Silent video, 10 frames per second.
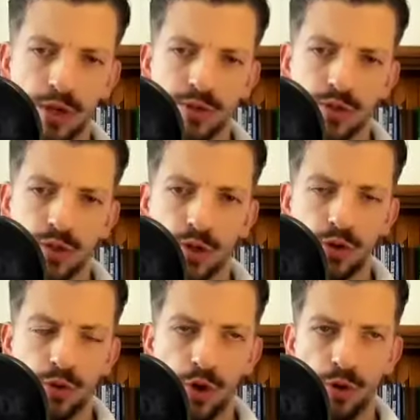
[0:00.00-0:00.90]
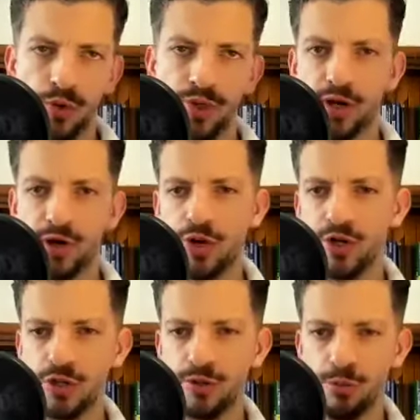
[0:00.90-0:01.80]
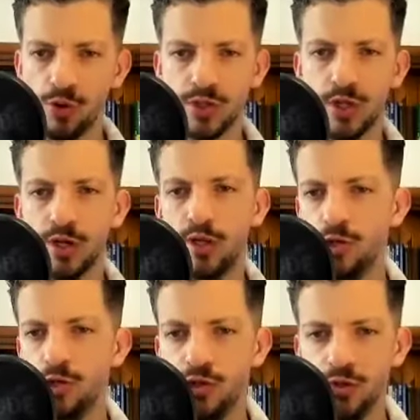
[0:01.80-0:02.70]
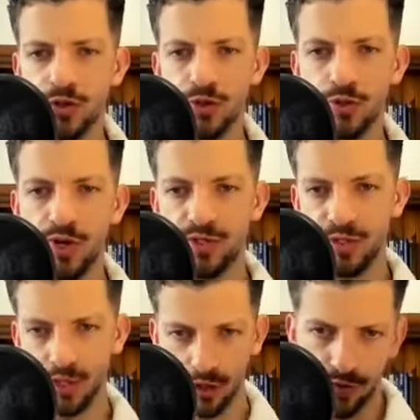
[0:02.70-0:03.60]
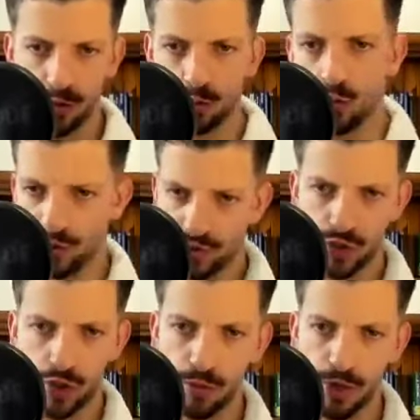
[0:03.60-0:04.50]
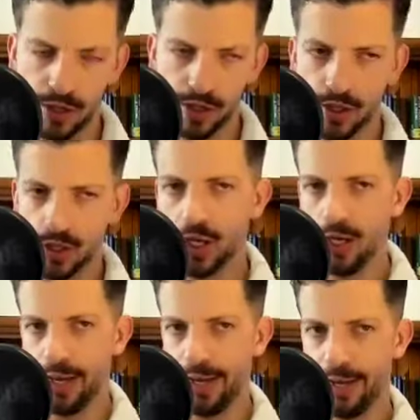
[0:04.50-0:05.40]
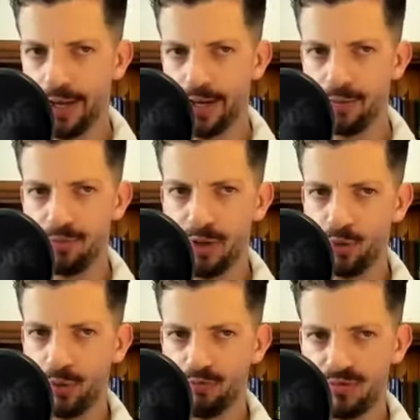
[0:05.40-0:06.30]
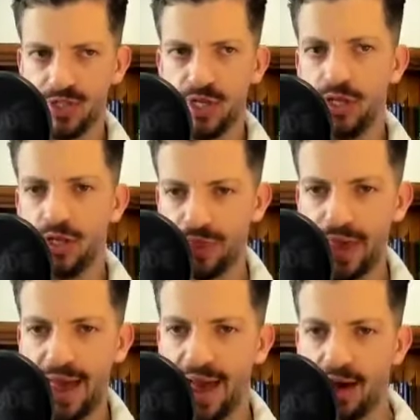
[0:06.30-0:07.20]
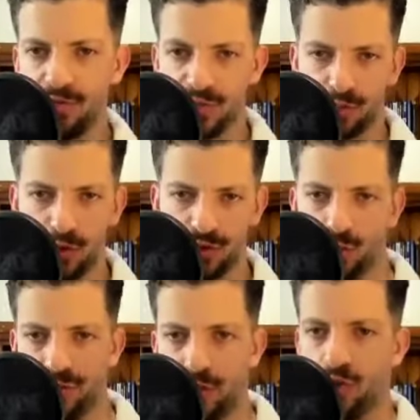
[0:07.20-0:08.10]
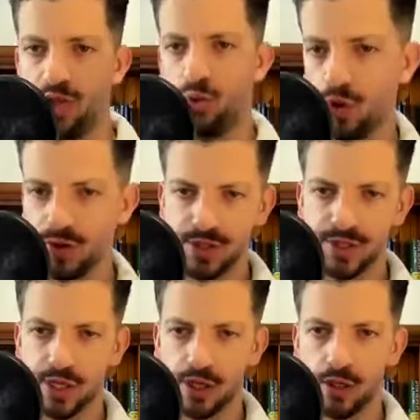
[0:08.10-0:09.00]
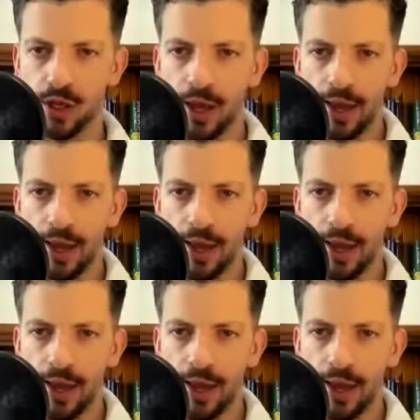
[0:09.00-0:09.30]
And so would that correction most likely be due to a sell-off in the broader stock market and people selling what they have as opposed to what they really want to sell?